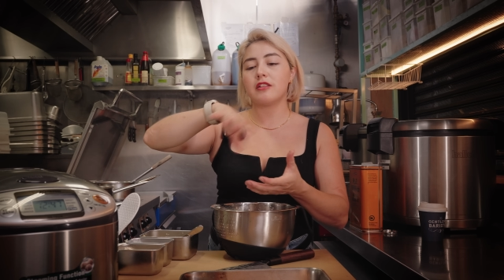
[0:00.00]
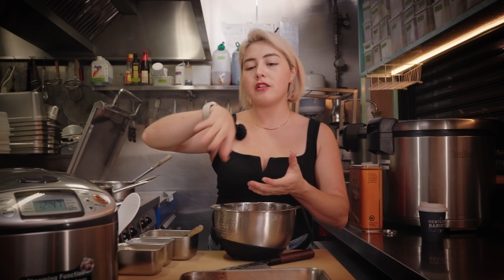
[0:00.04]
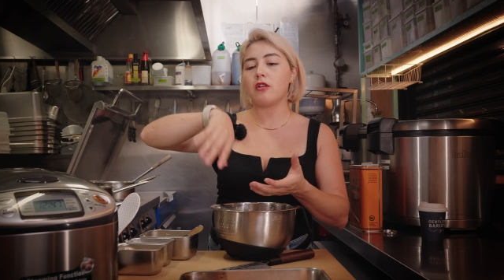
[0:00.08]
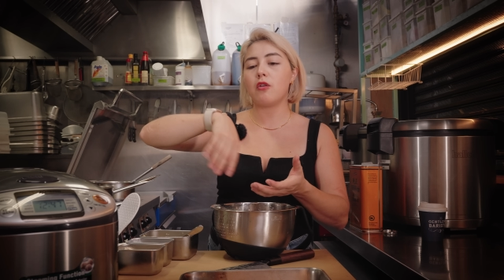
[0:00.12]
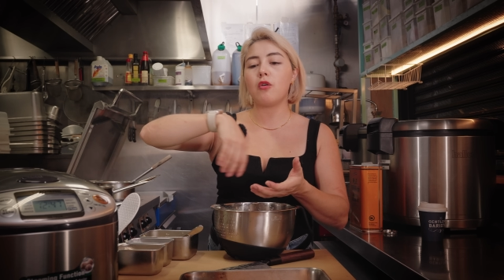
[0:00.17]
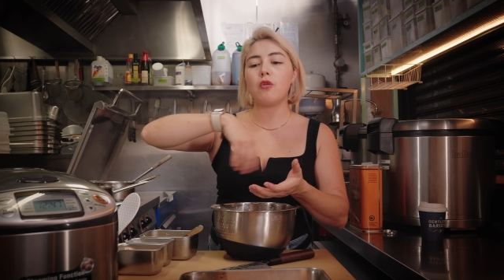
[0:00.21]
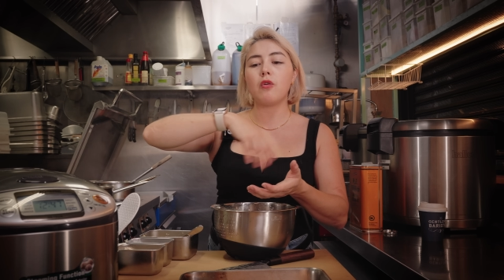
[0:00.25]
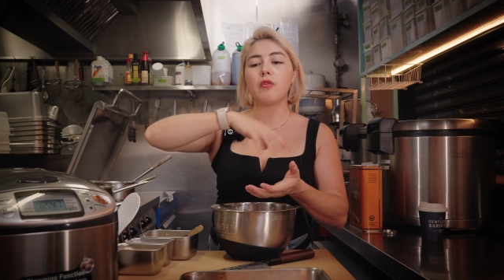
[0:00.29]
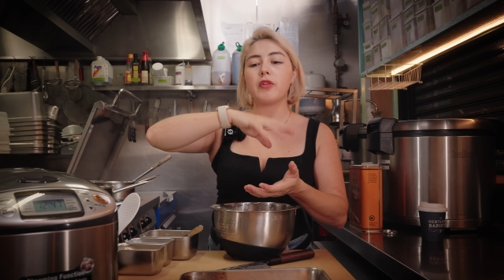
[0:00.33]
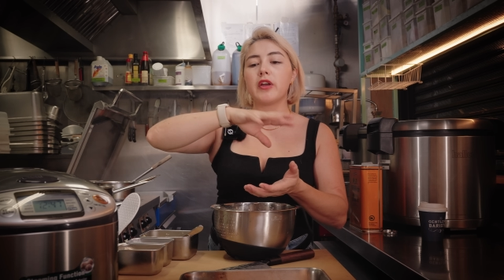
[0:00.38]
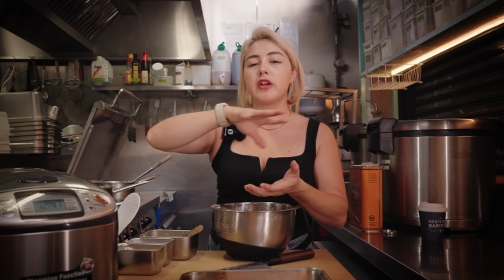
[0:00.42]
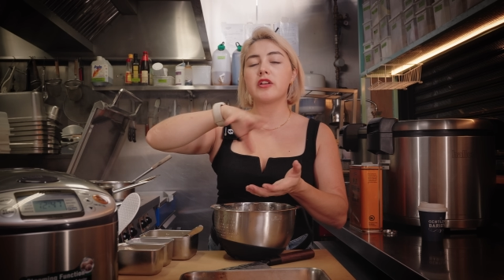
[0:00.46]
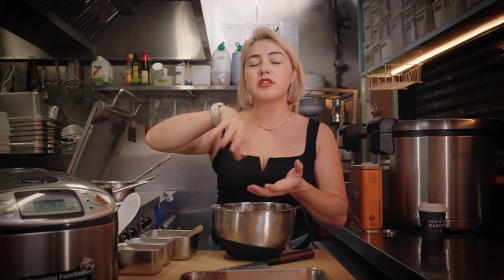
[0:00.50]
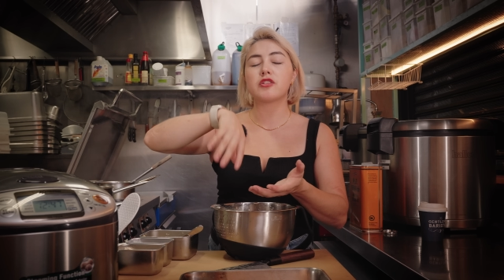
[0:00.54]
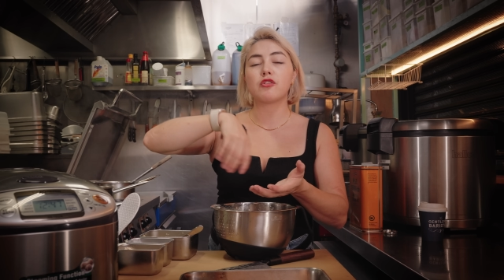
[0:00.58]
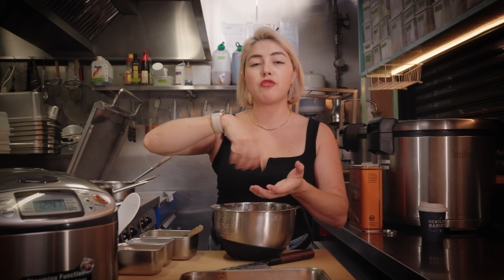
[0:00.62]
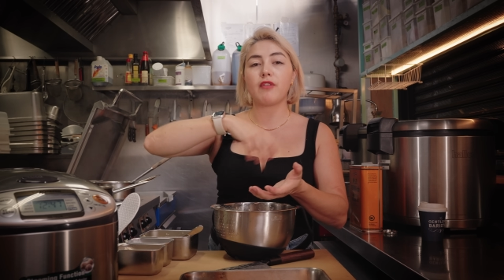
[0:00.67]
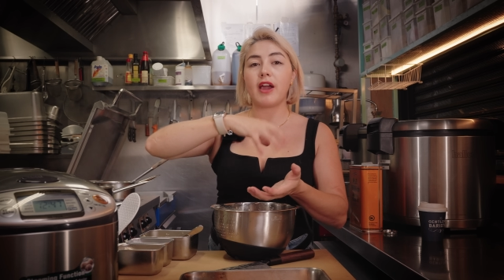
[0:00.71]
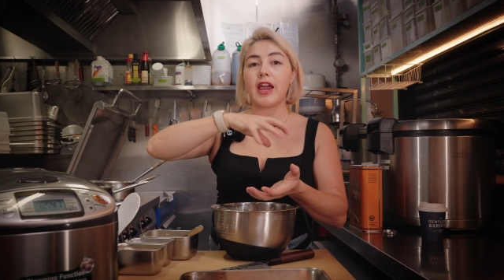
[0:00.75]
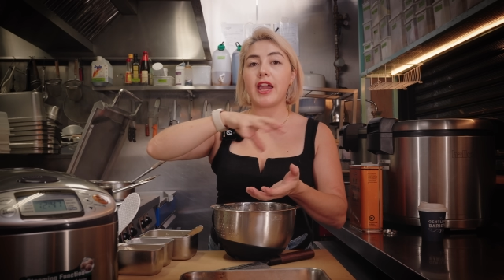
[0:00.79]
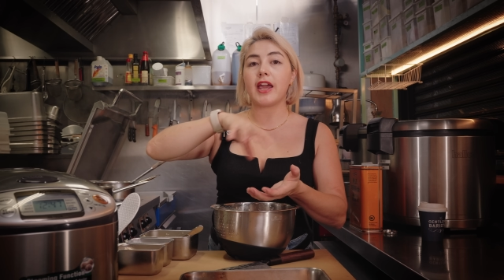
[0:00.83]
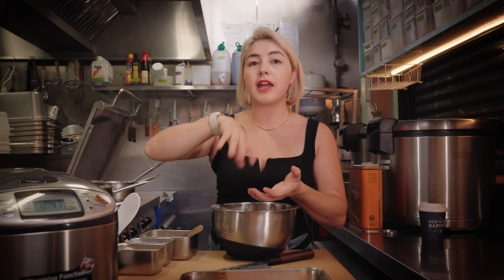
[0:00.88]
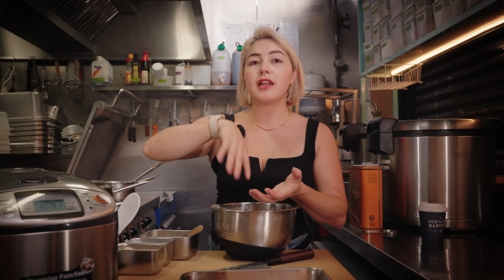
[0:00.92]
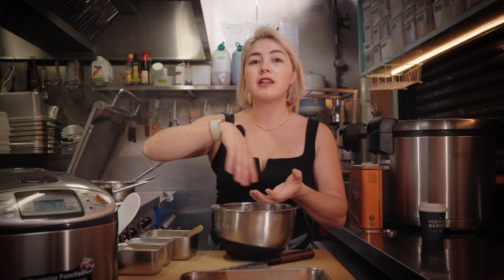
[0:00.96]
all those
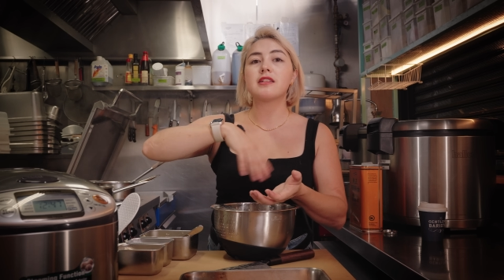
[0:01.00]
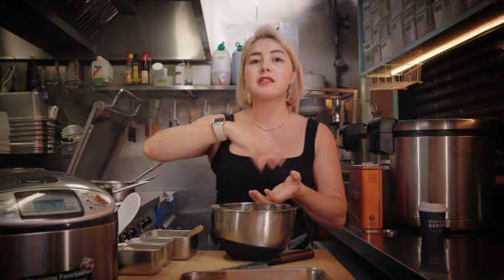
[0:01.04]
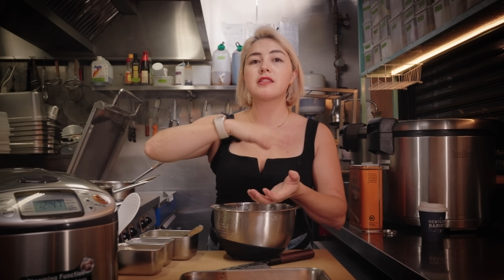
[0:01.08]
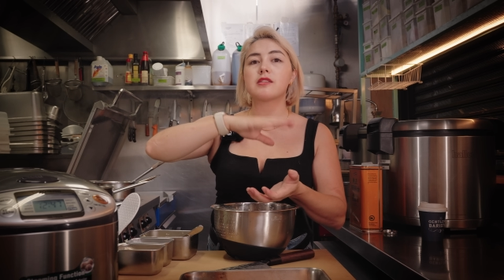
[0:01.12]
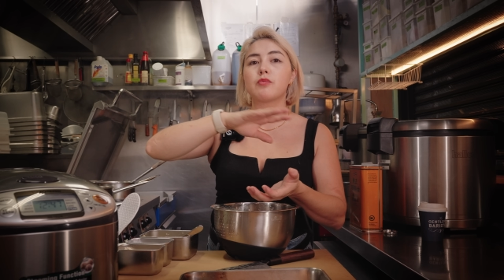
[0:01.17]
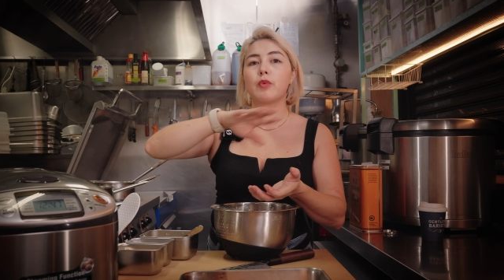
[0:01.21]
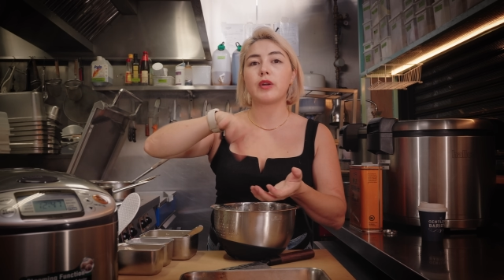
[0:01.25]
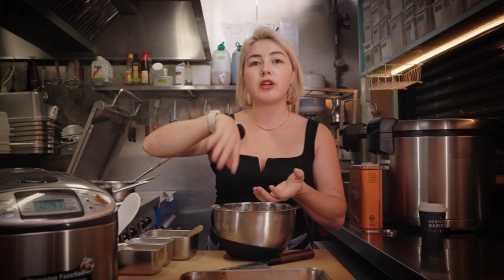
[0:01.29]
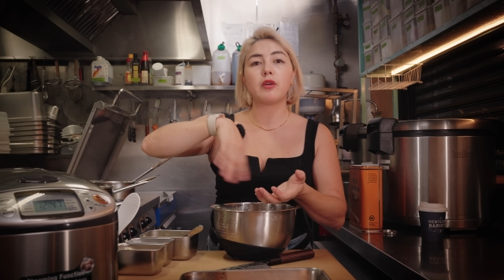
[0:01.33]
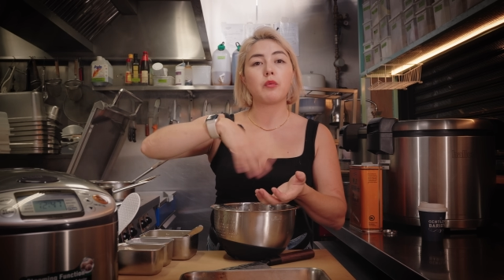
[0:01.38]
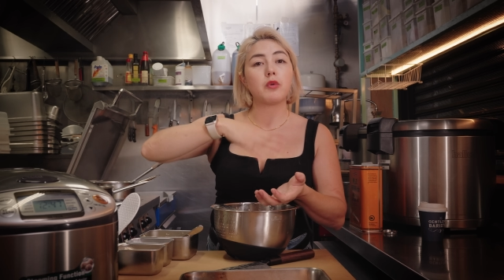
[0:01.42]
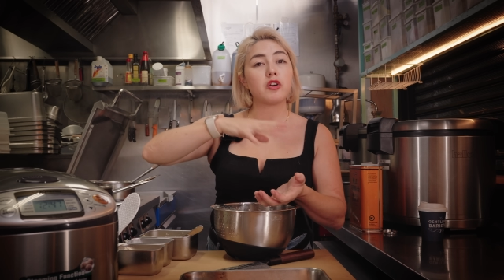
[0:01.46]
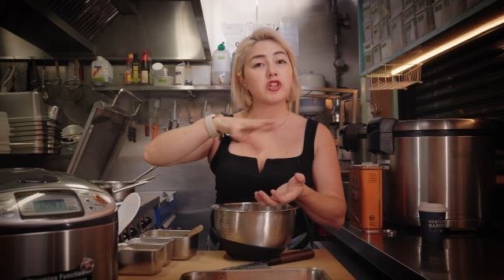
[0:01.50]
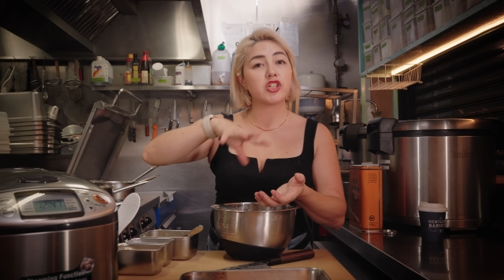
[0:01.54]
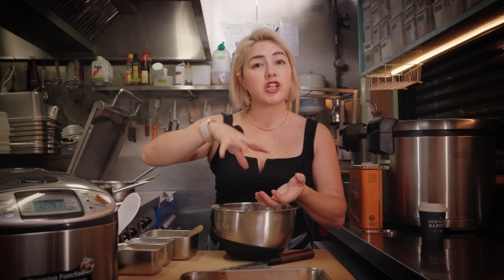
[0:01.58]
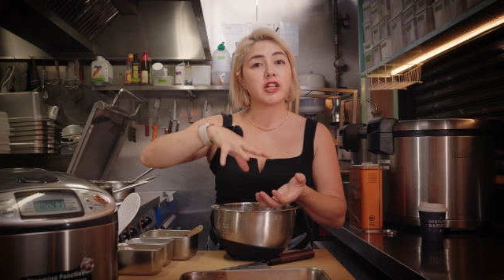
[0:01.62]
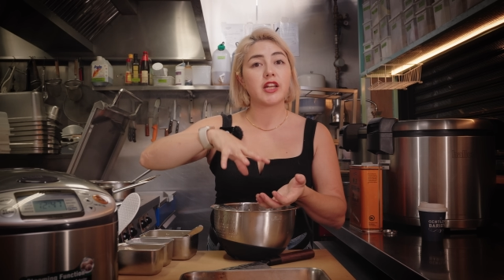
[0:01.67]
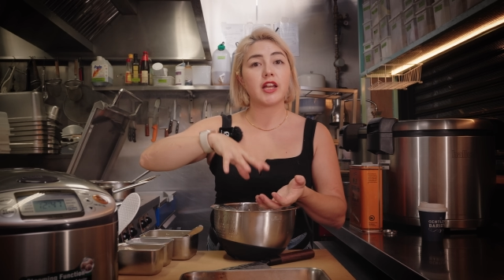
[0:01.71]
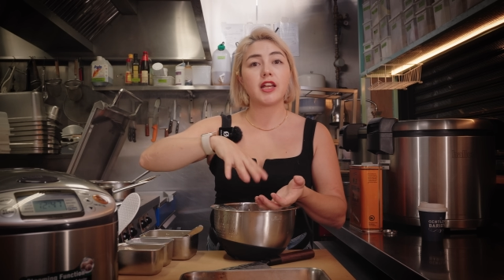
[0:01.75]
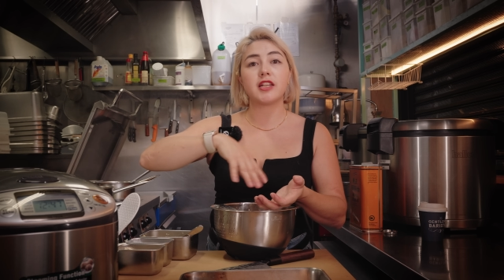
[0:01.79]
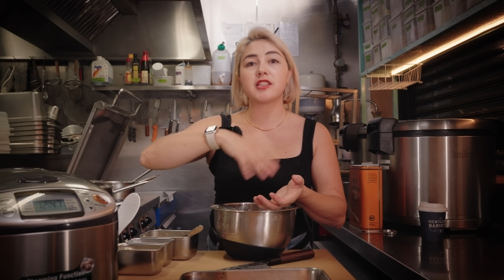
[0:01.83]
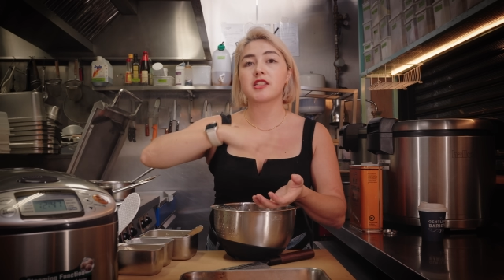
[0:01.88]
grains, when you're washing it,